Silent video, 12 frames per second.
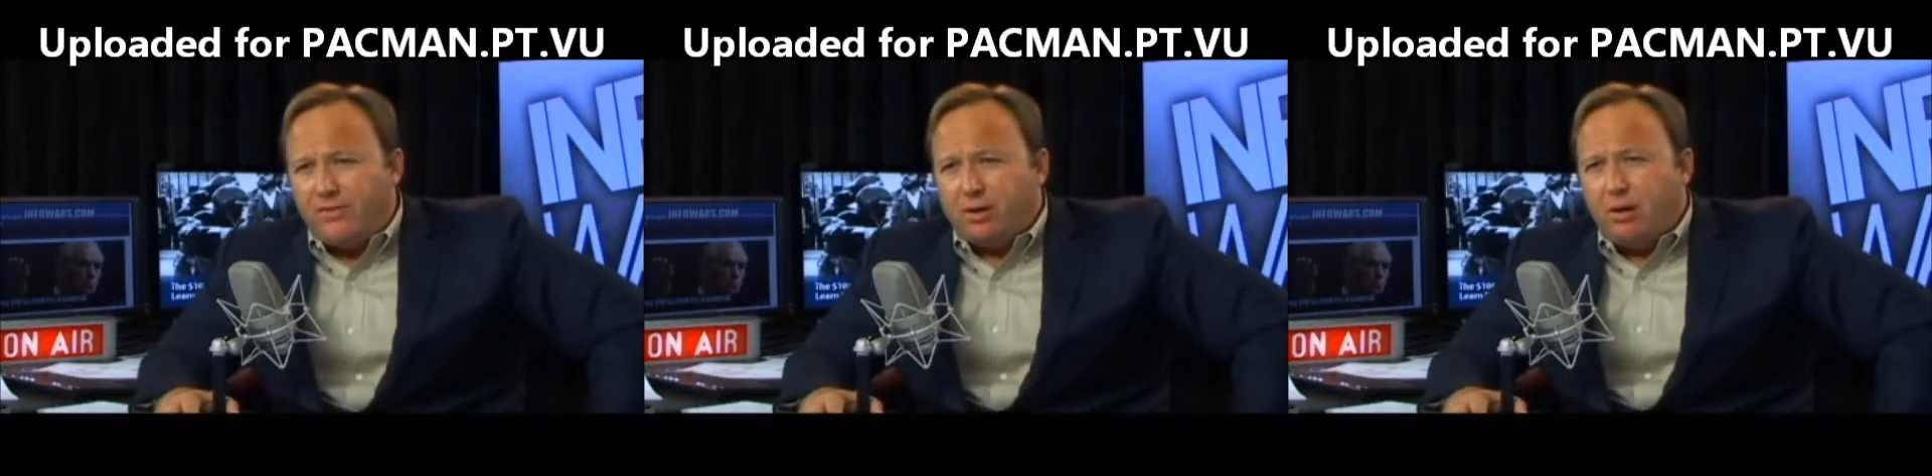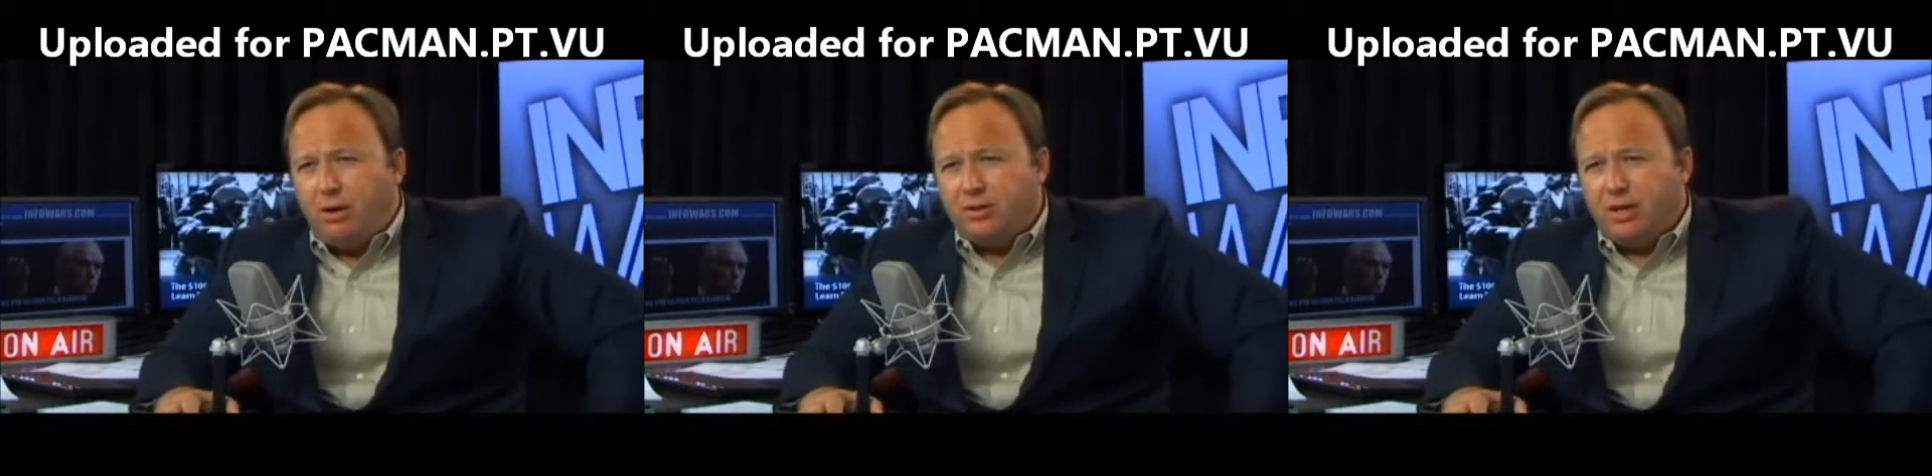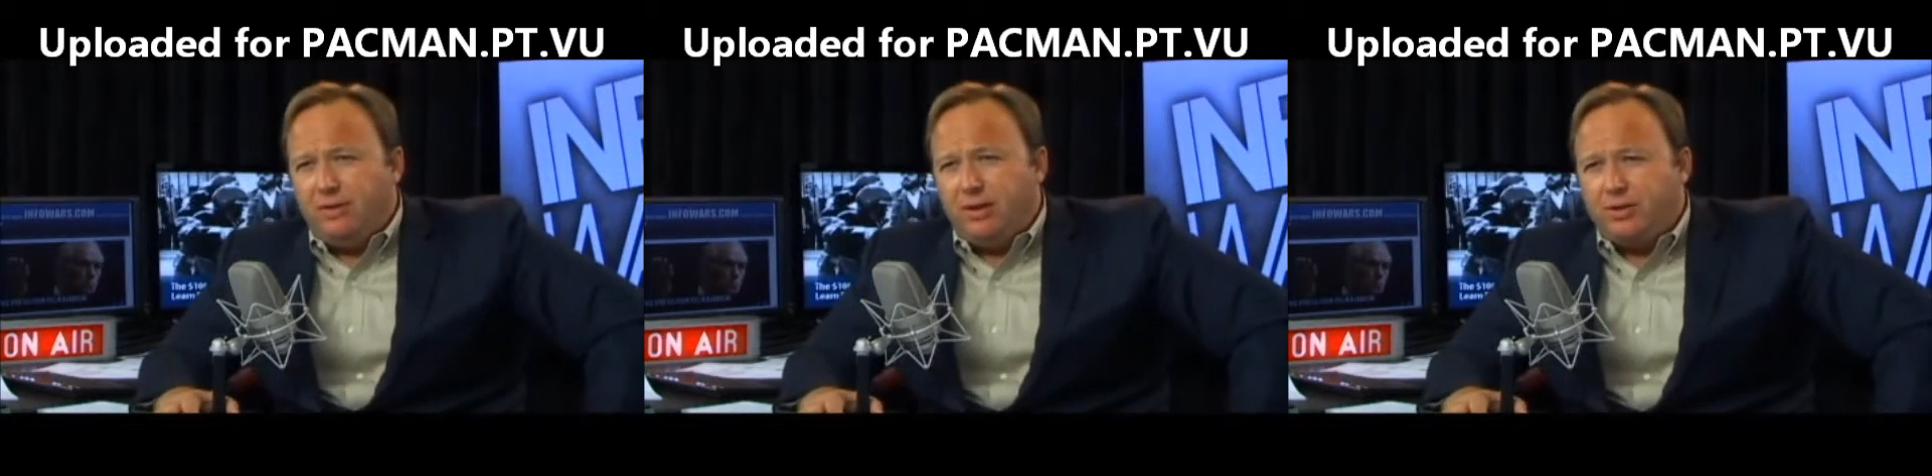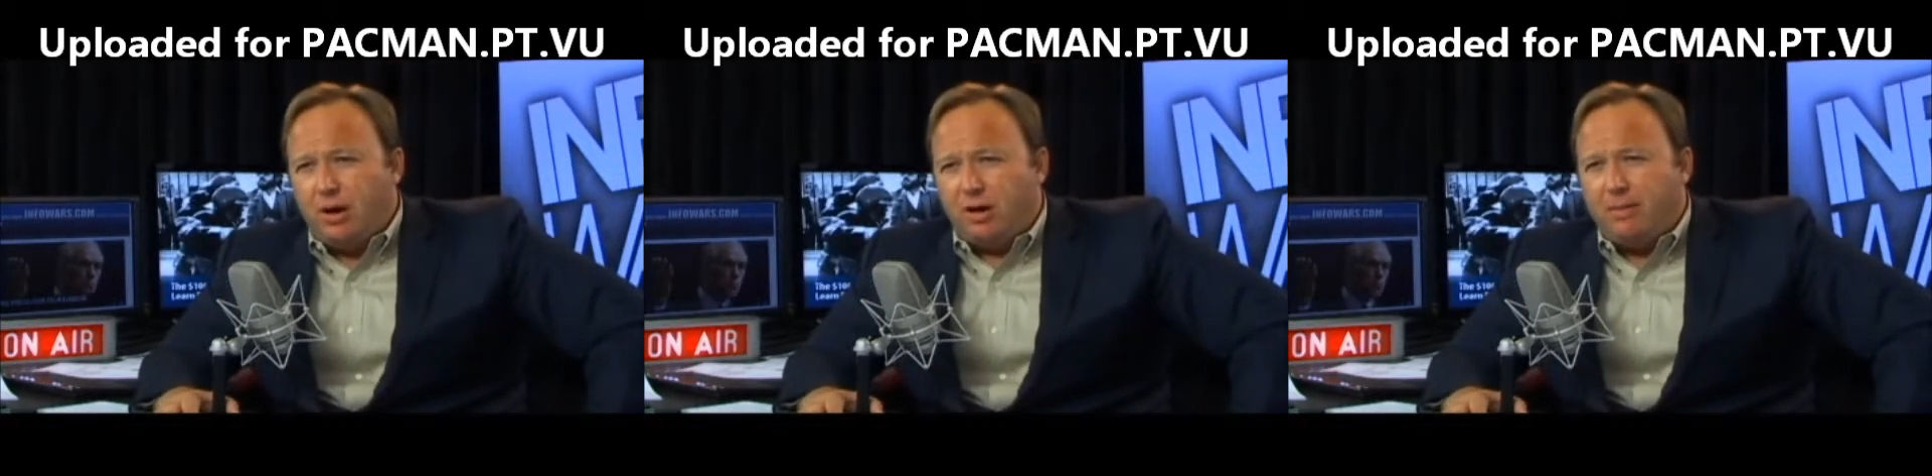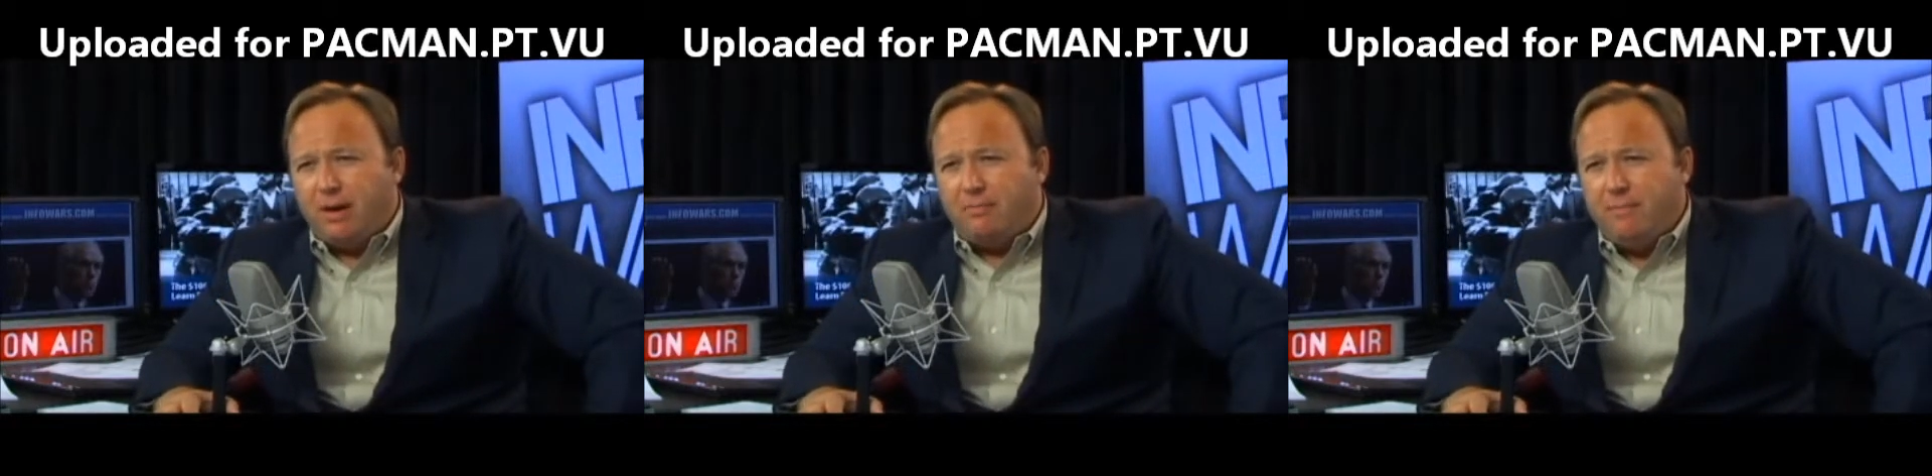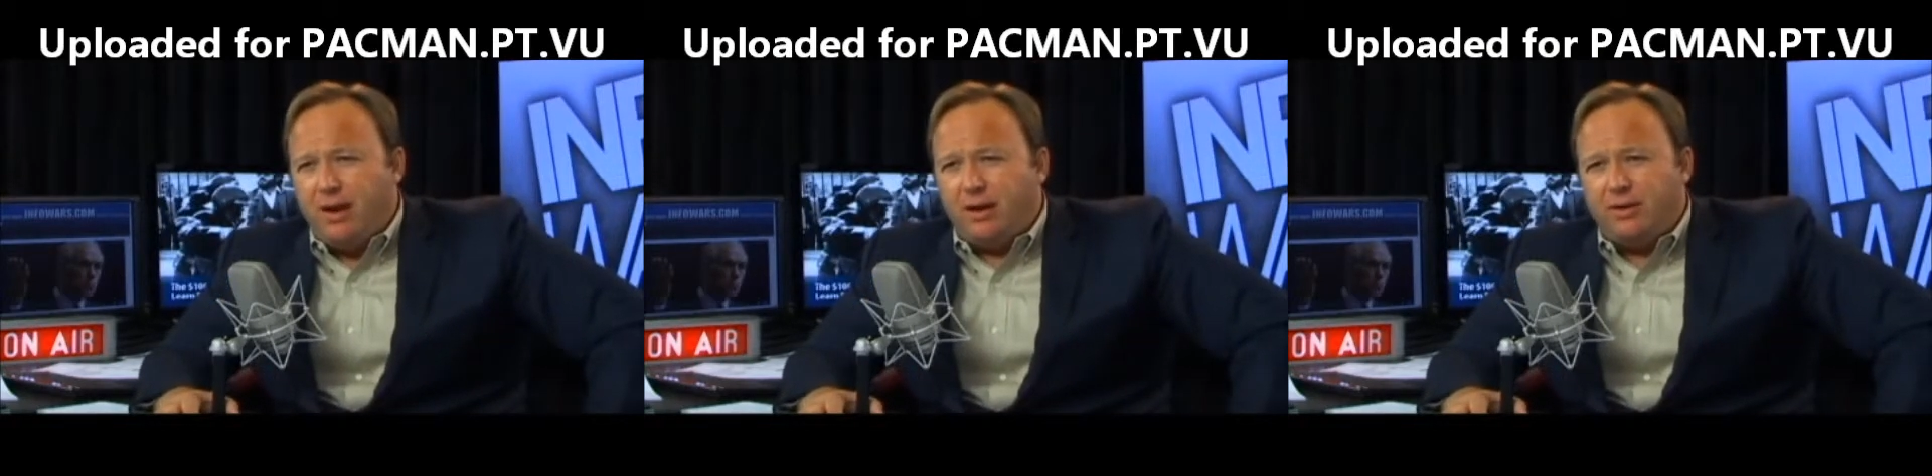your calls and give each caller about a
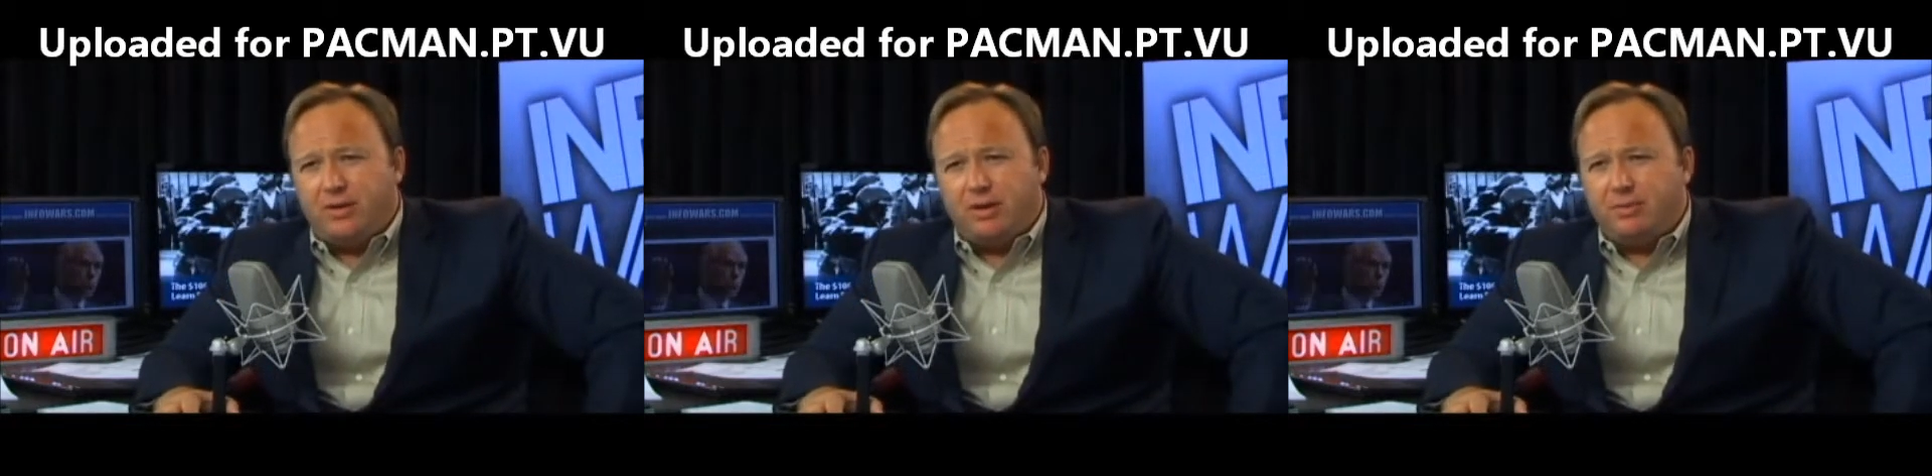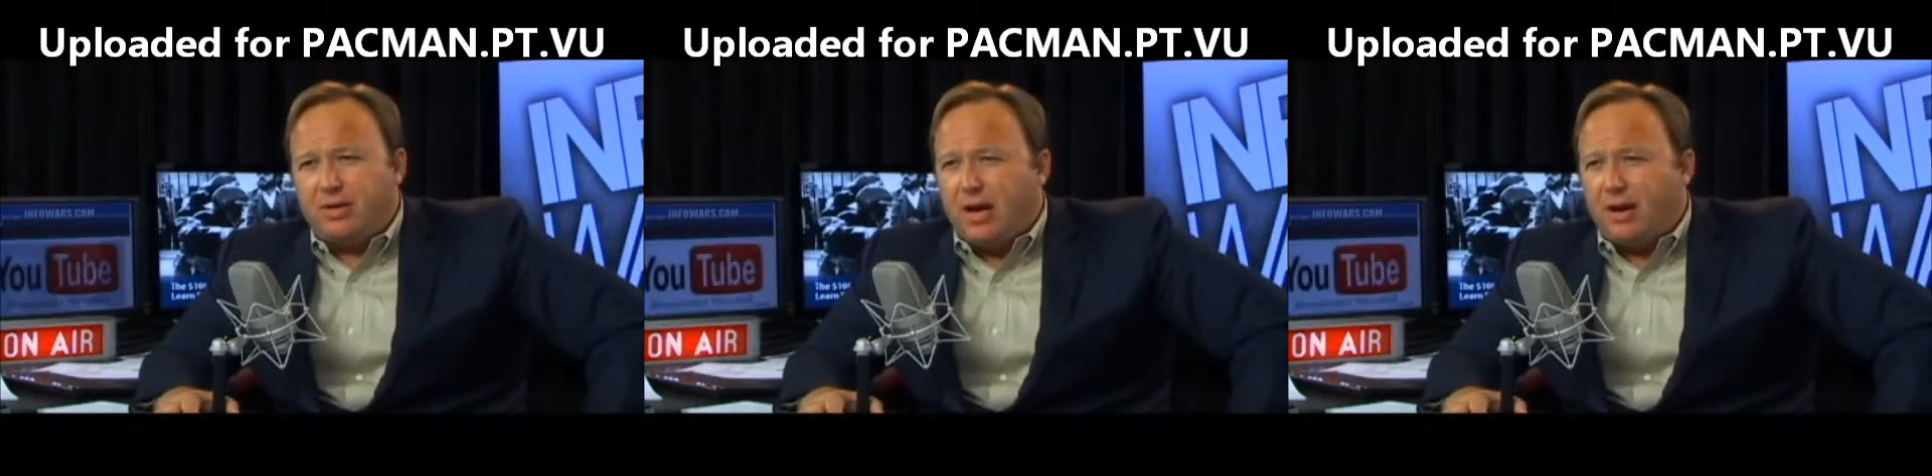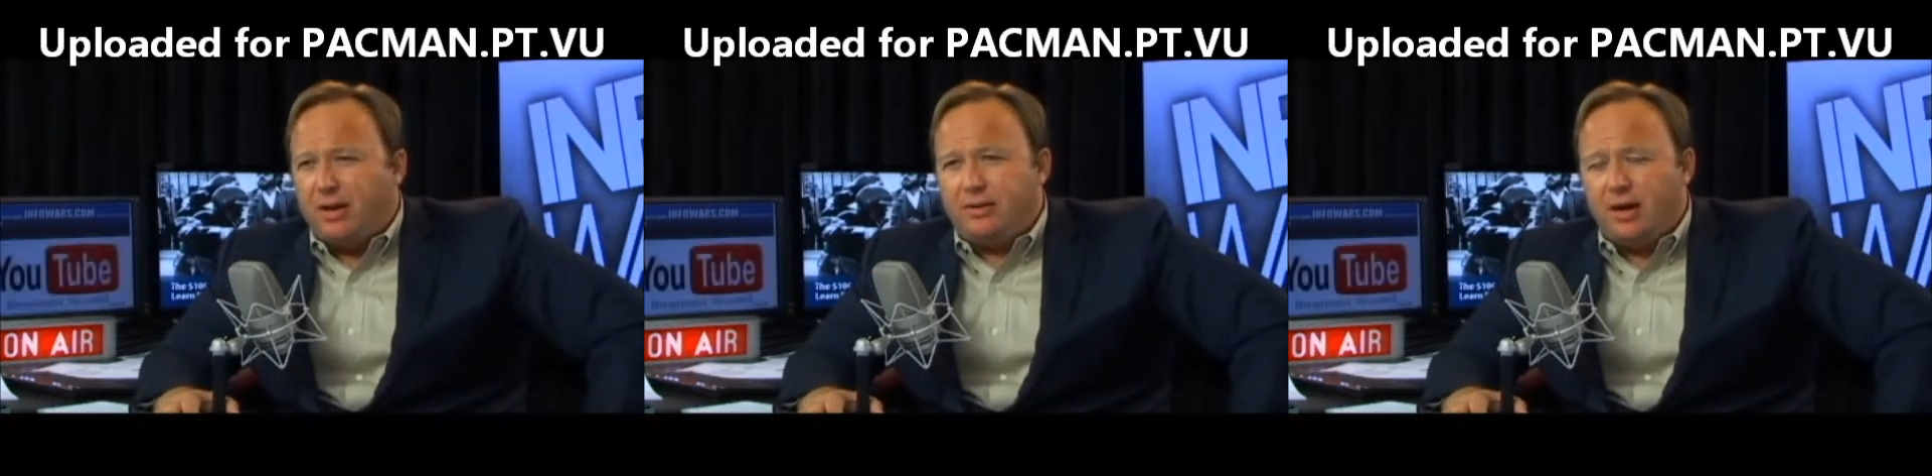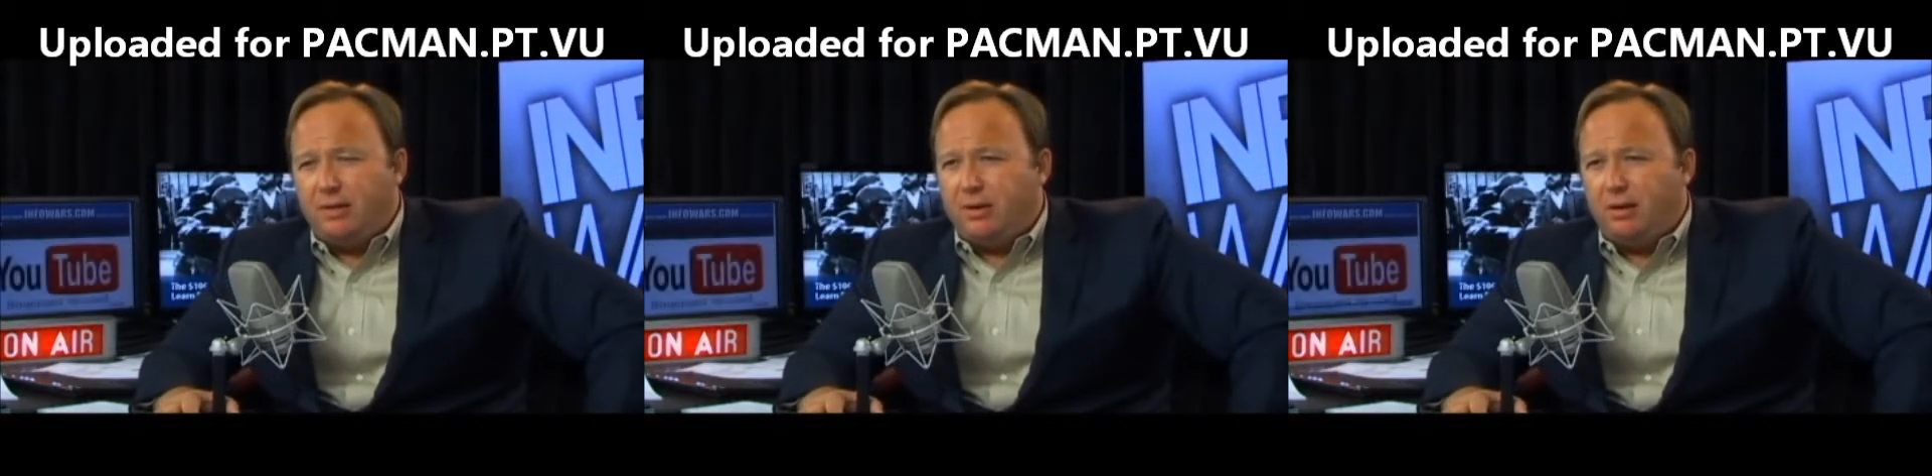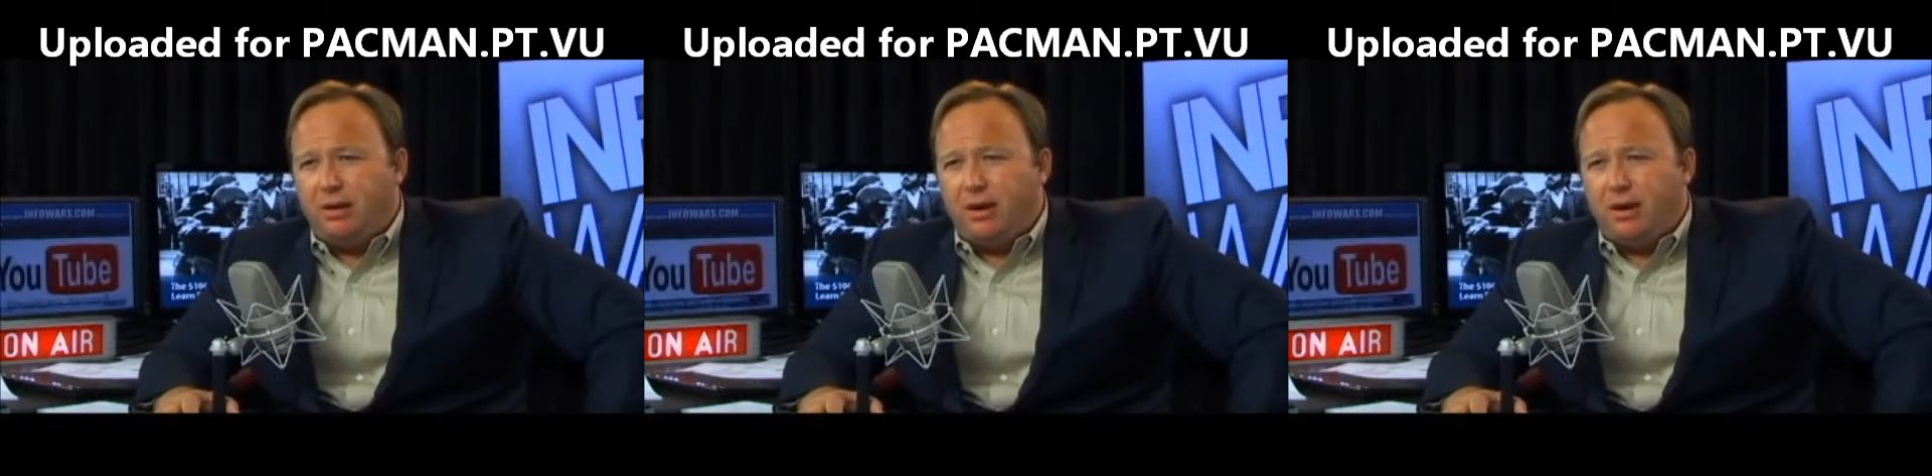minute because I'm just out of time here,